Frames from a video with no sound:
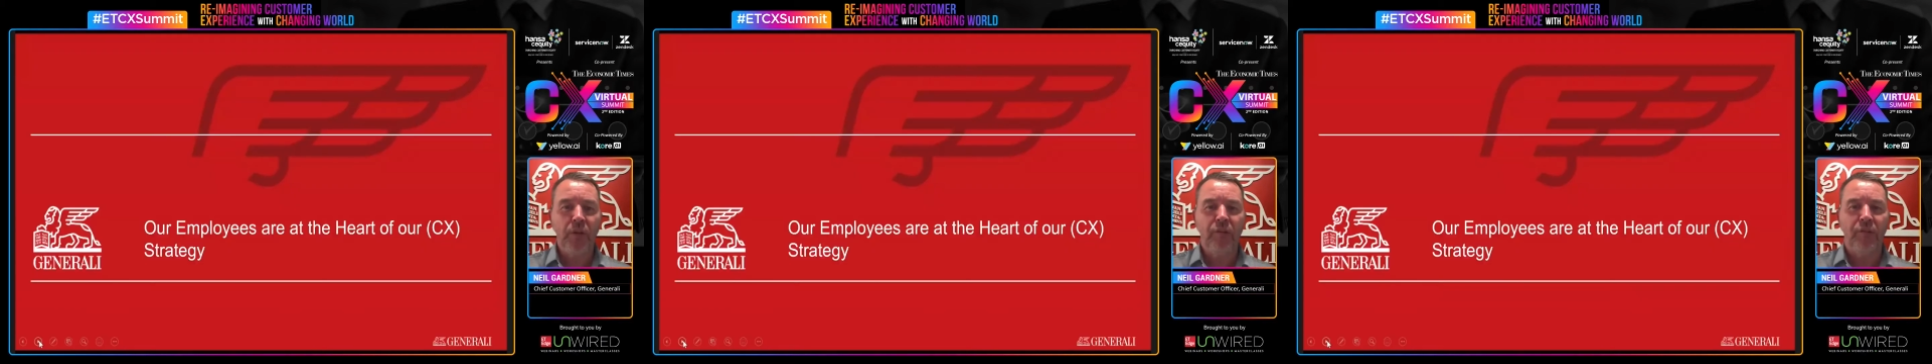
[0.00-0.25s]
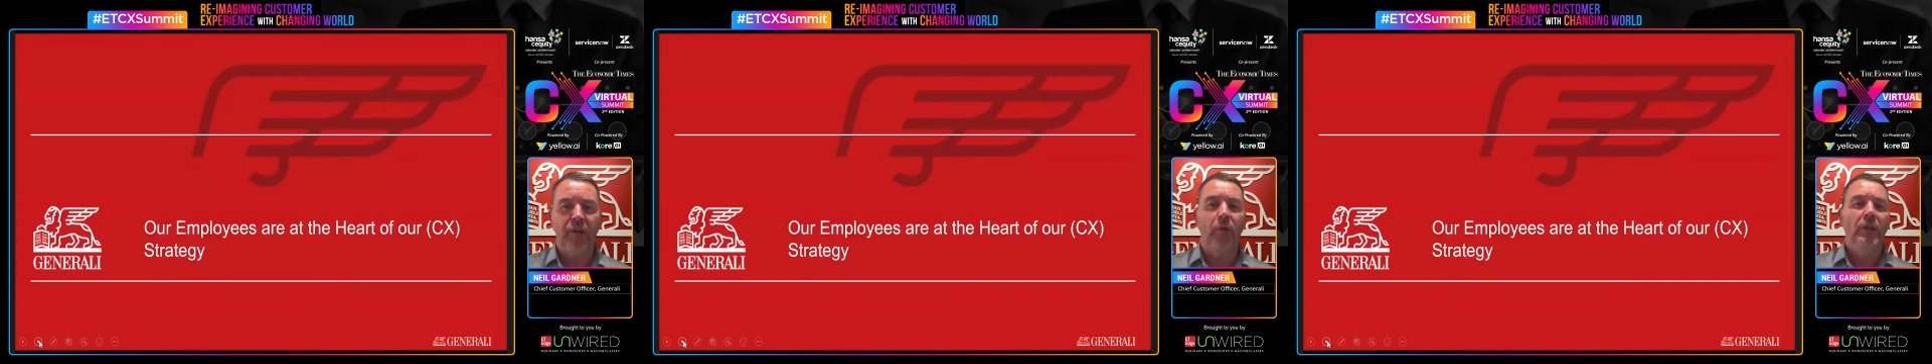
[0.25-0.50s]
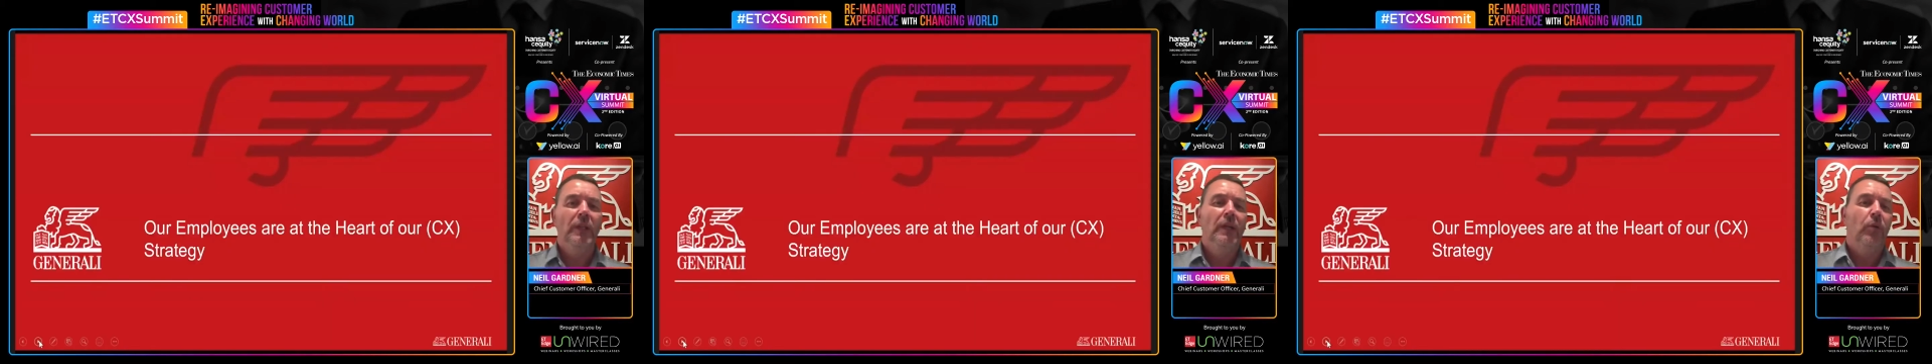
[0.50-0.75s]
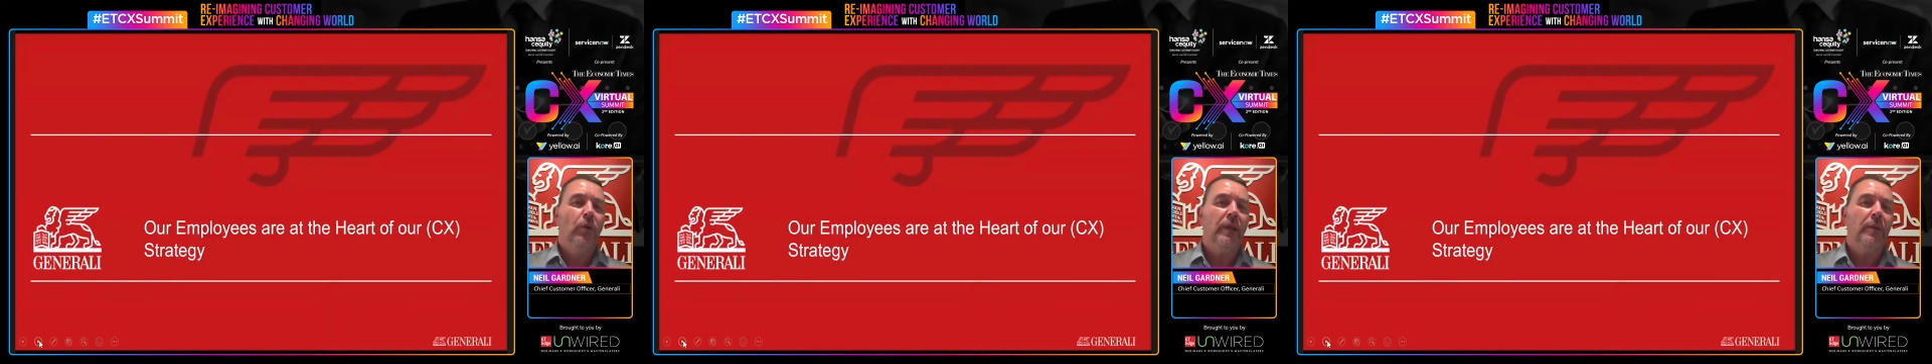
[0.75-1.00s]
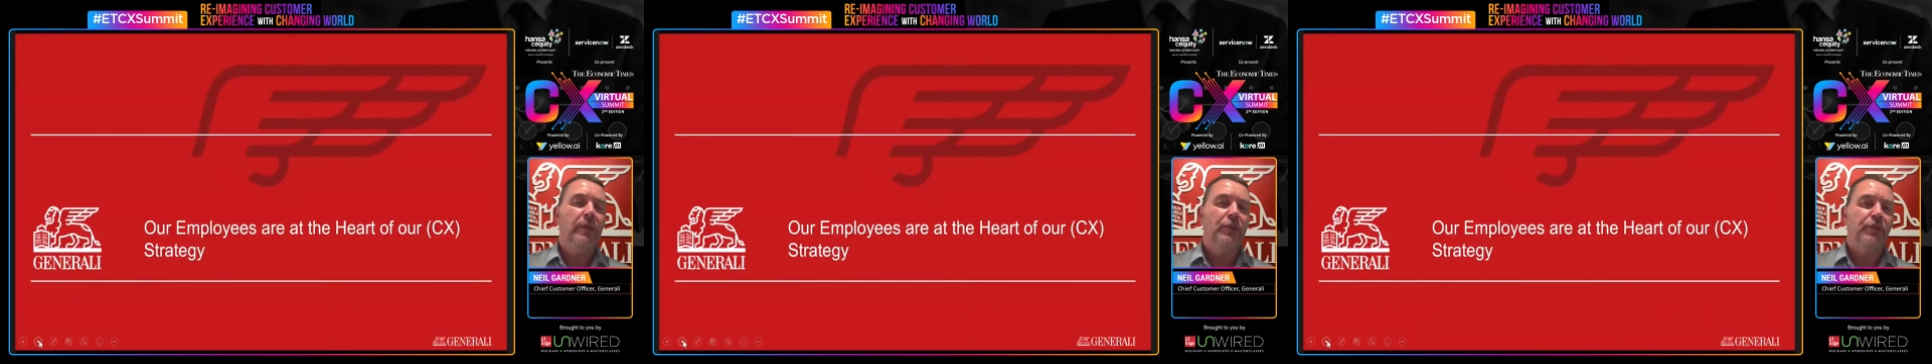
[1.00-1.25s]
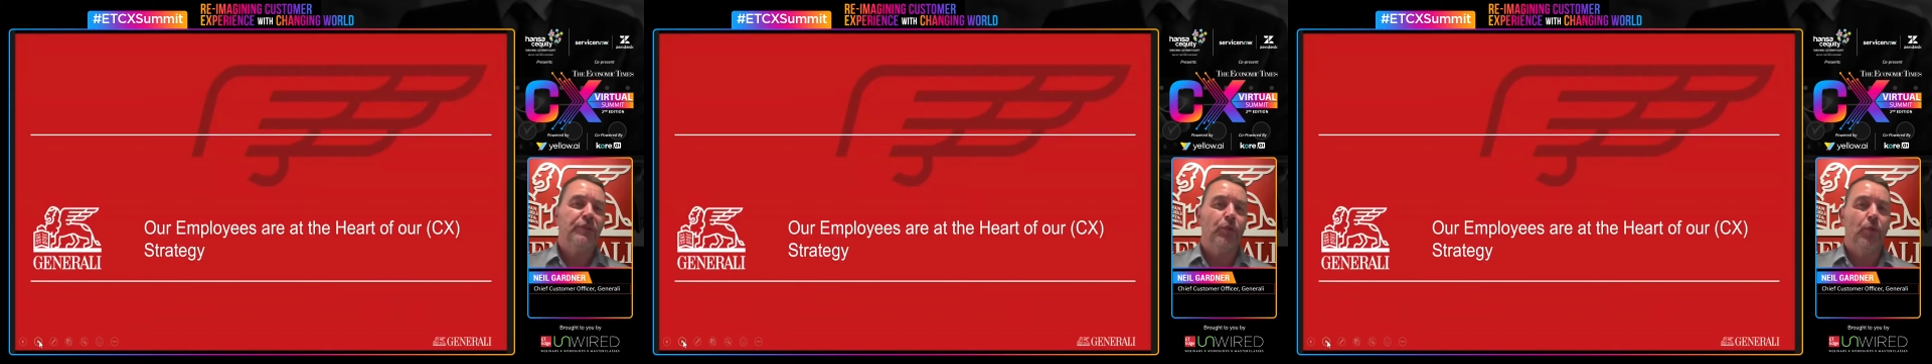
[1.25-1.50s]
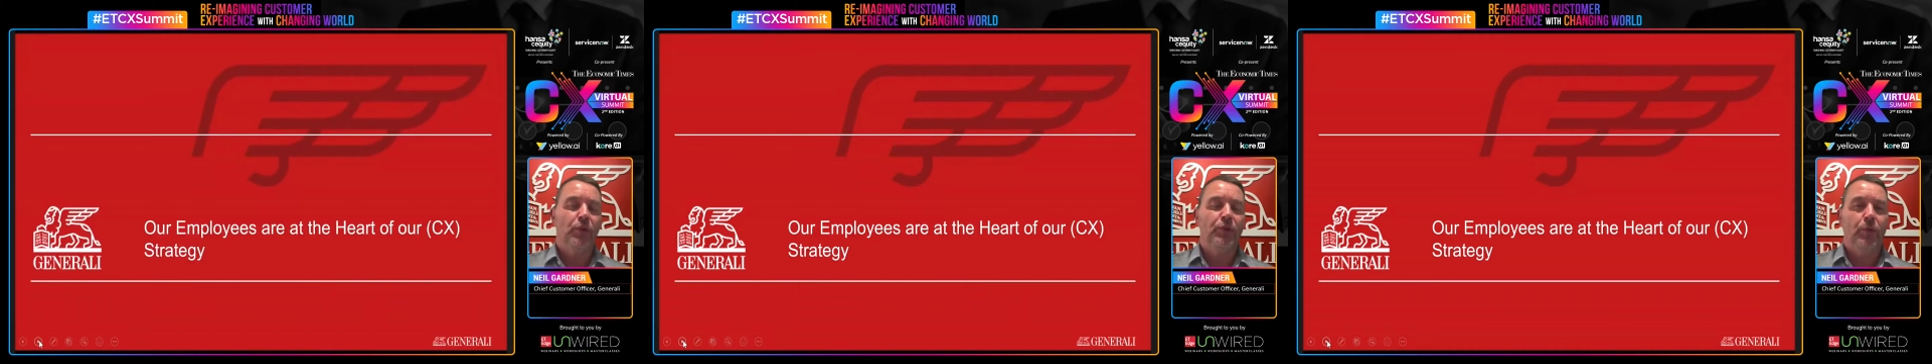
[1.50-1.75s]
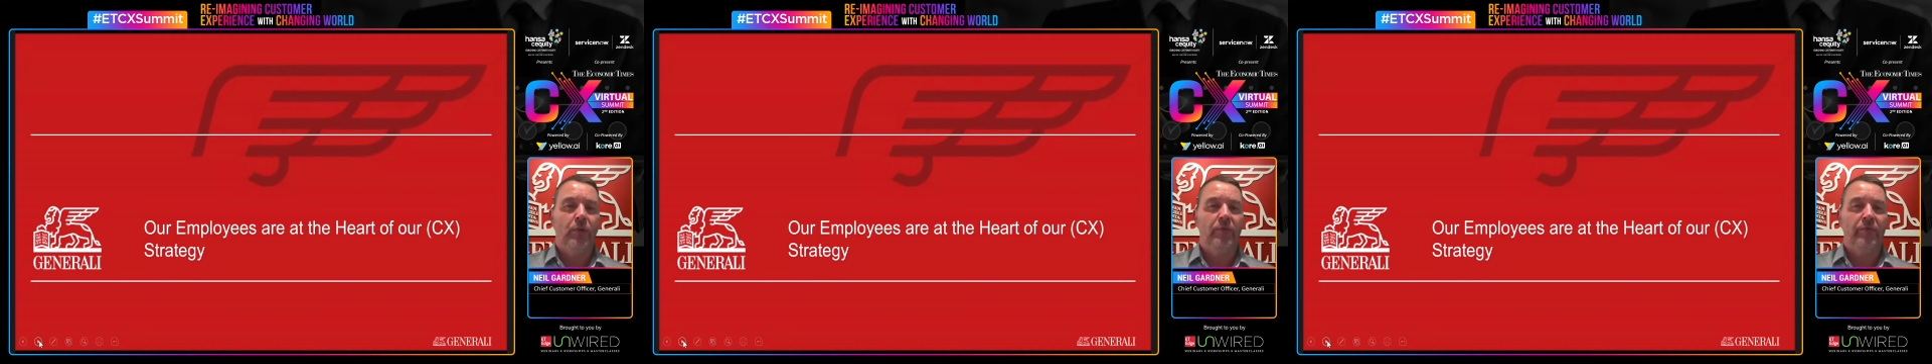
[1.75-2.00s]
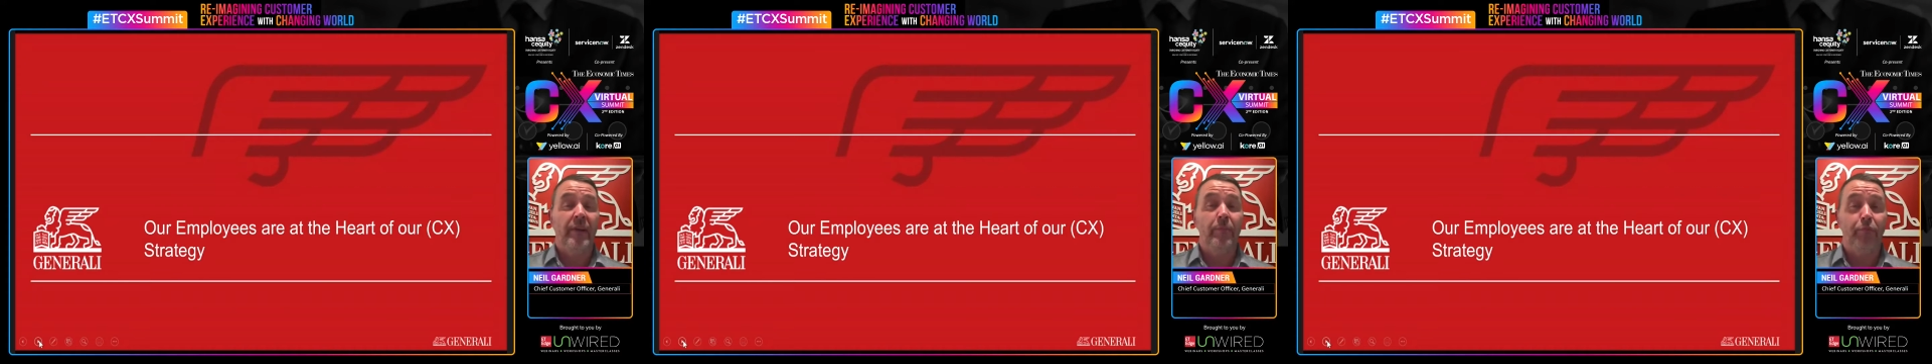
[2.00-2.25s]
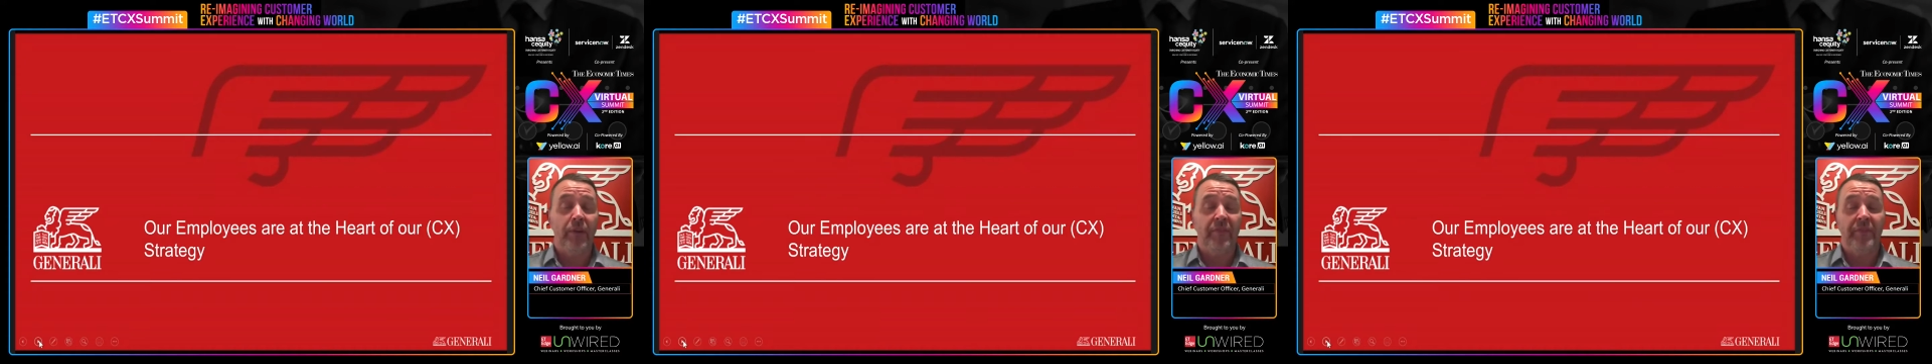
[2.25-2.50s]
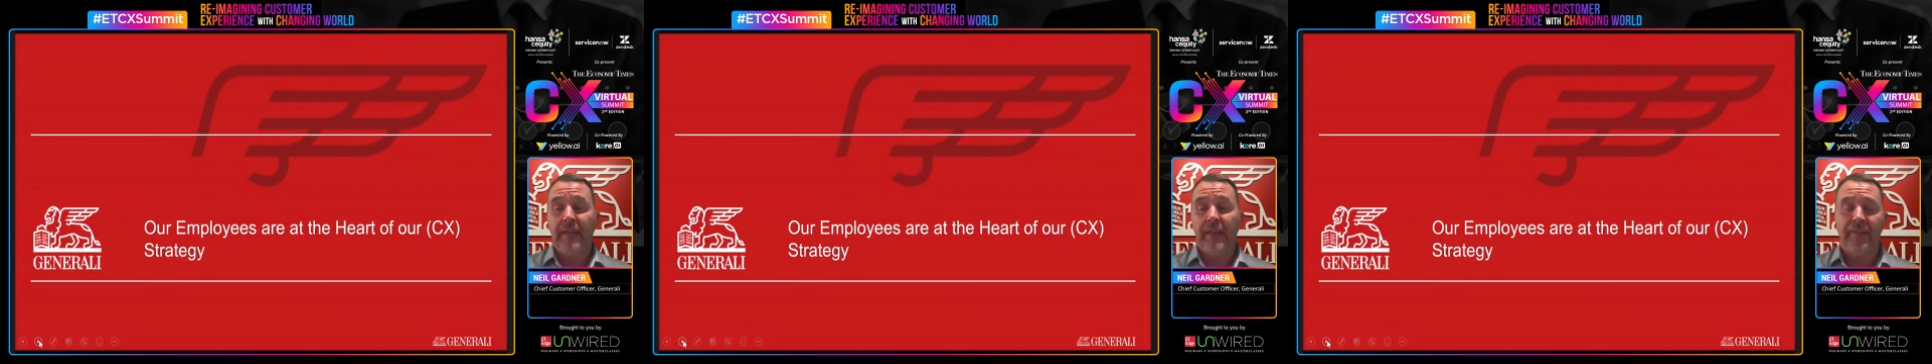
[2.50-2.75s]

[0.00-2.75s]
So what I'm going to just talk to you on very briefly here,